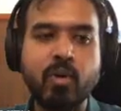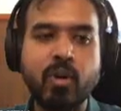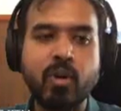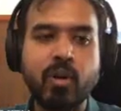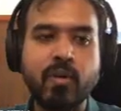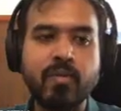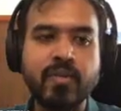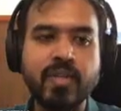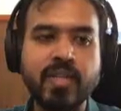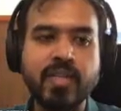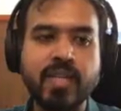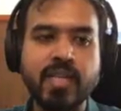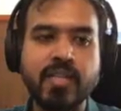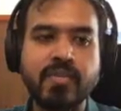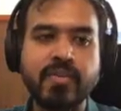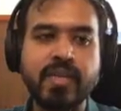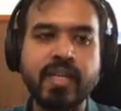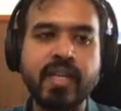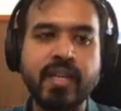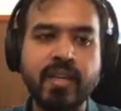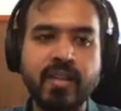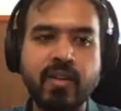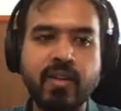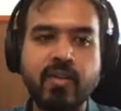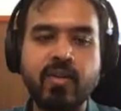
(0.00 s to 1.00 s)
So
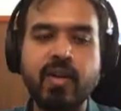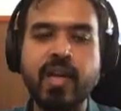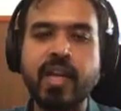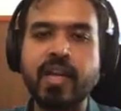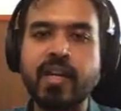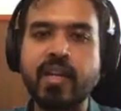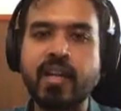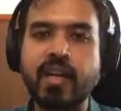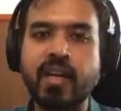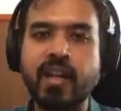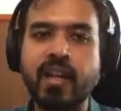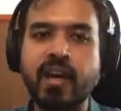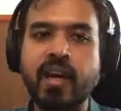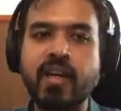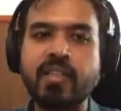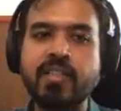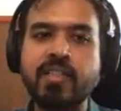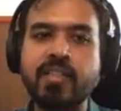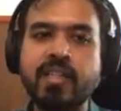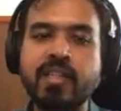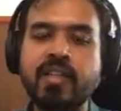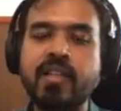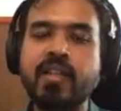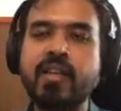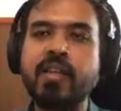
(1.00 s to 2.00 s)

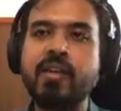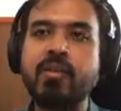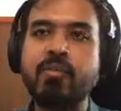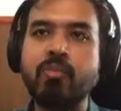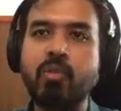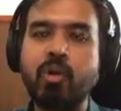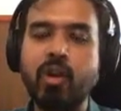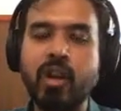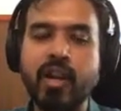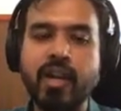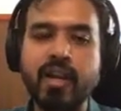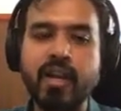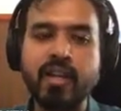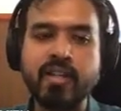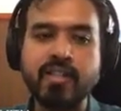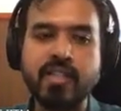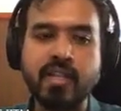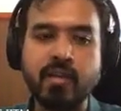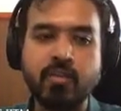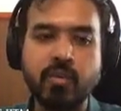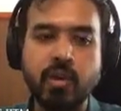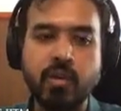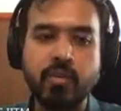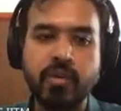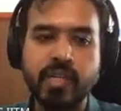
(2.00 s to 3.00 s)
this says
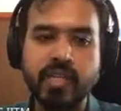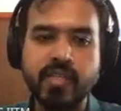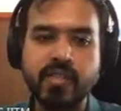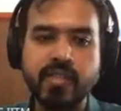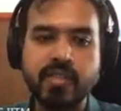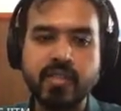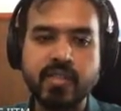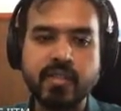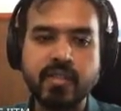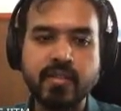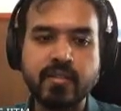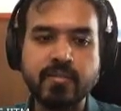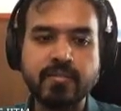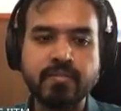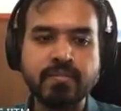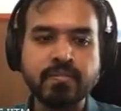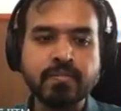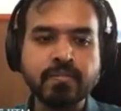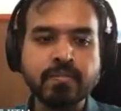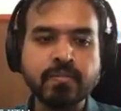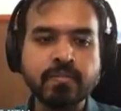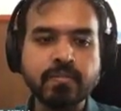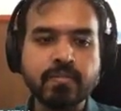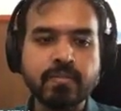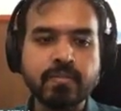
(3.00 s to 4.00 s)
negation distributes
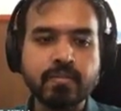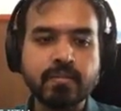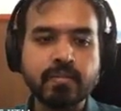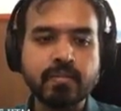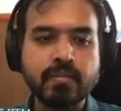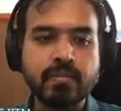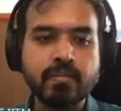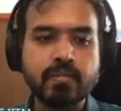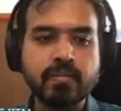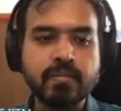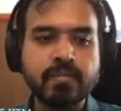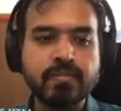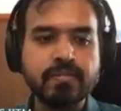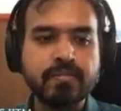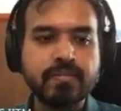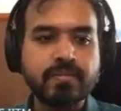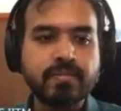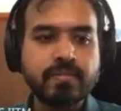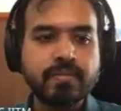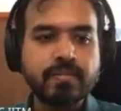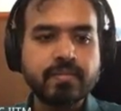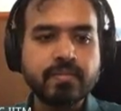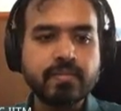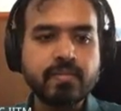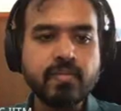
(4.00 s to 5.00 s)
over
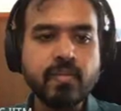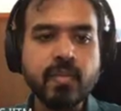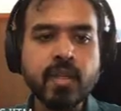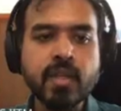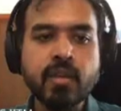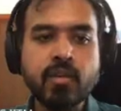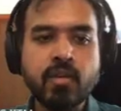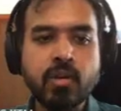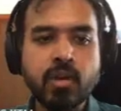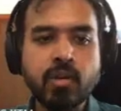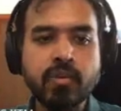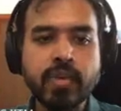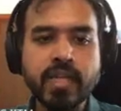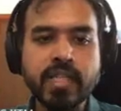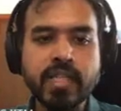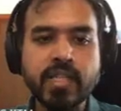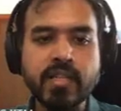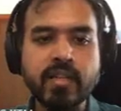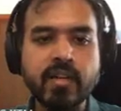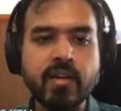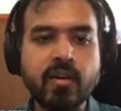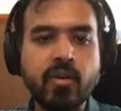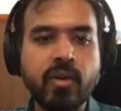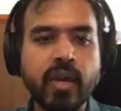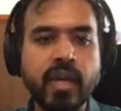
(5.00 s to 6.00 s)
disjunction.
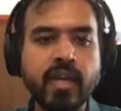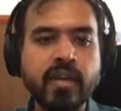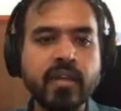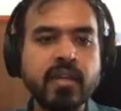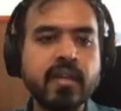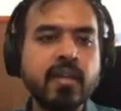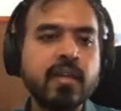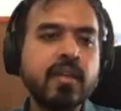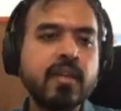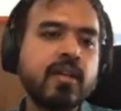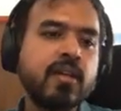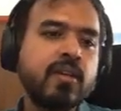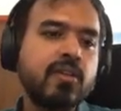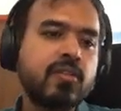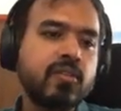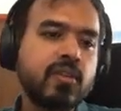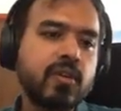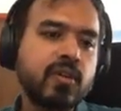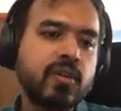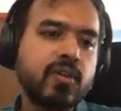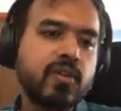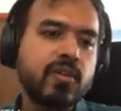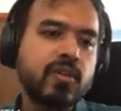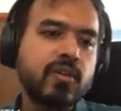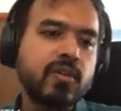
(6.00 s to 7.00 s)

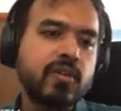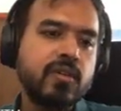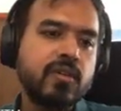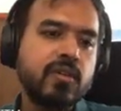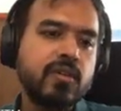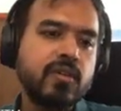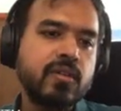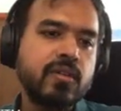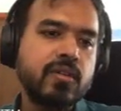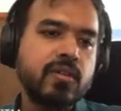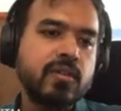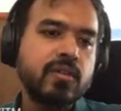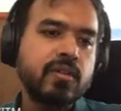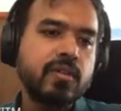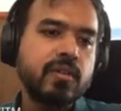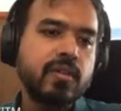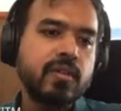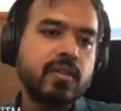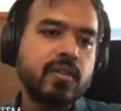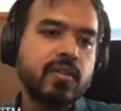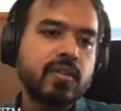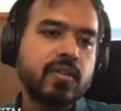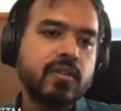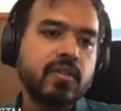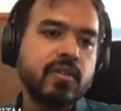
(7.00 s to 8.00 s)
Negation of
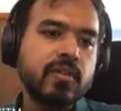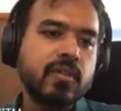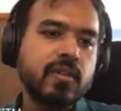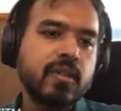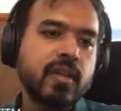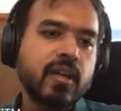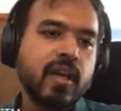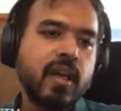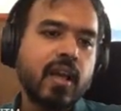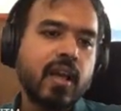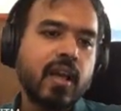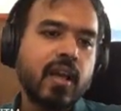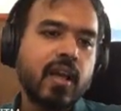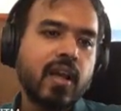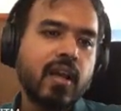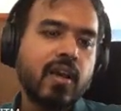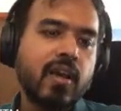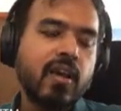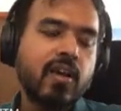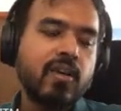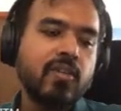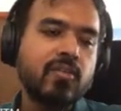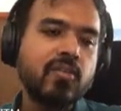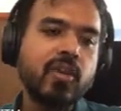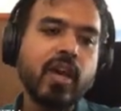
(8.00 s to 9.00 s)
P and P or
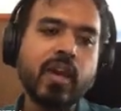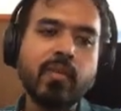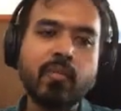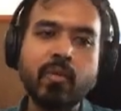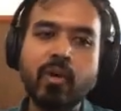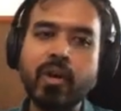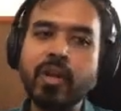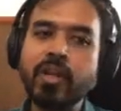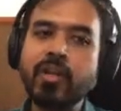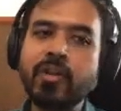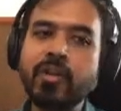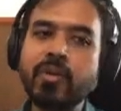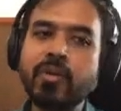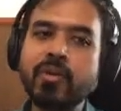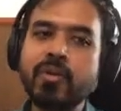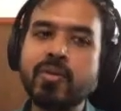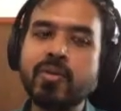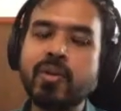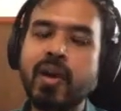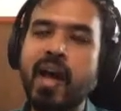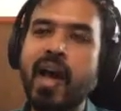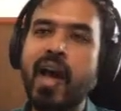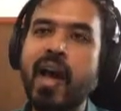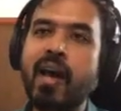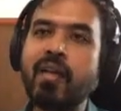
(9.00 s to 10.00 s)
Q implies
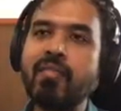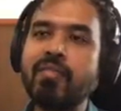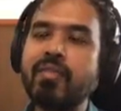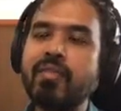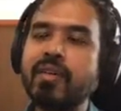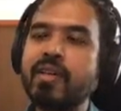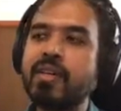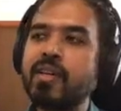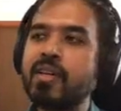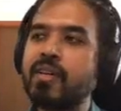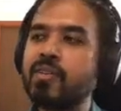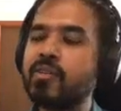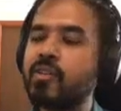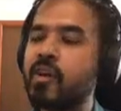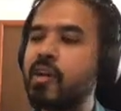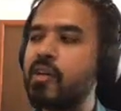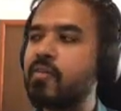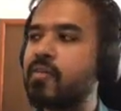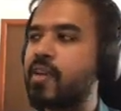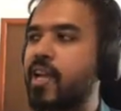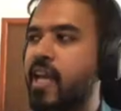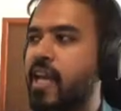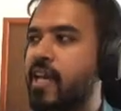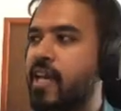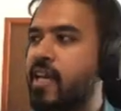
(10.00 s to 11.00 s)
that
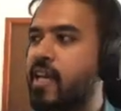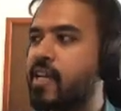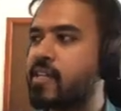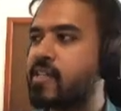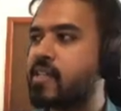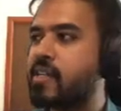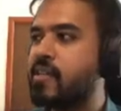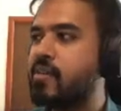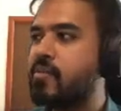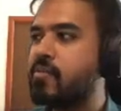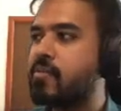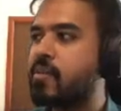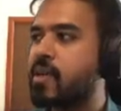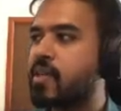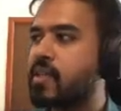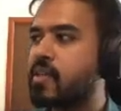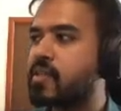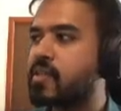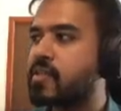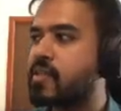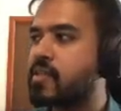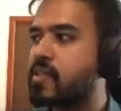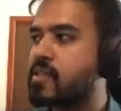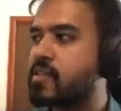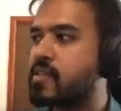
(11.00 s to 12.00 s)
negation of P and negation of
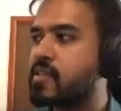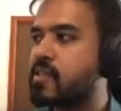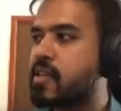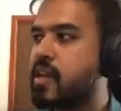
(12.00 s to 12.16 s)
Q.